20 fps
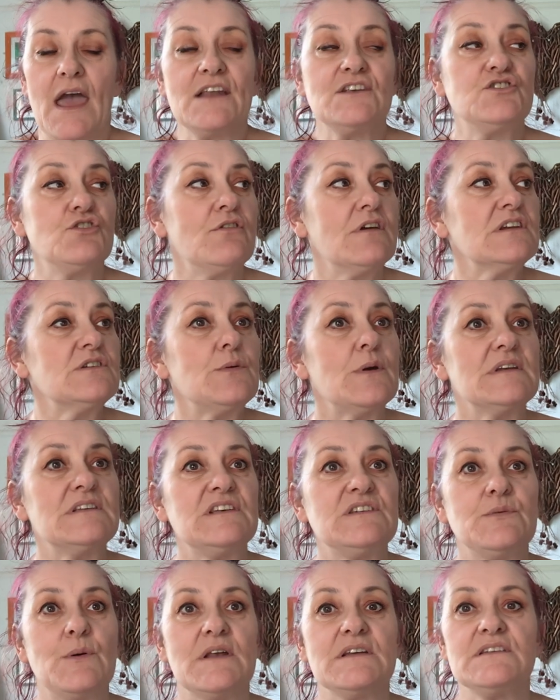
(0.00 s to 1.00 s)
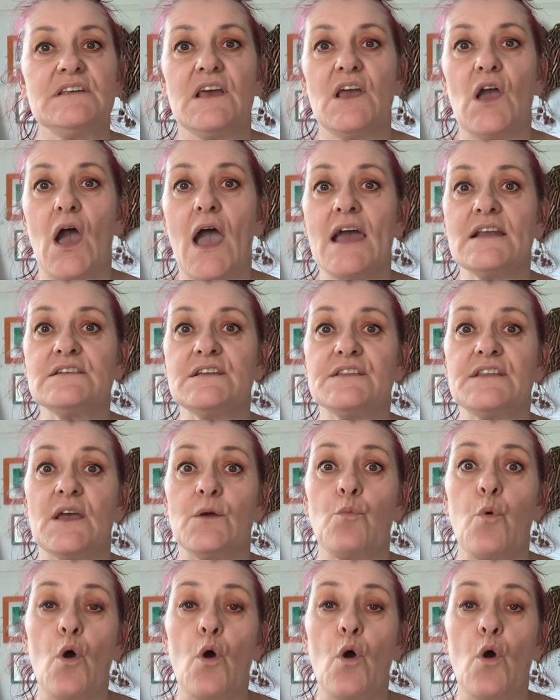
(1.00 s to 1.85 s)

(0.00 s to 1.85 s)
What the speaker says: And during 2020, I had to think,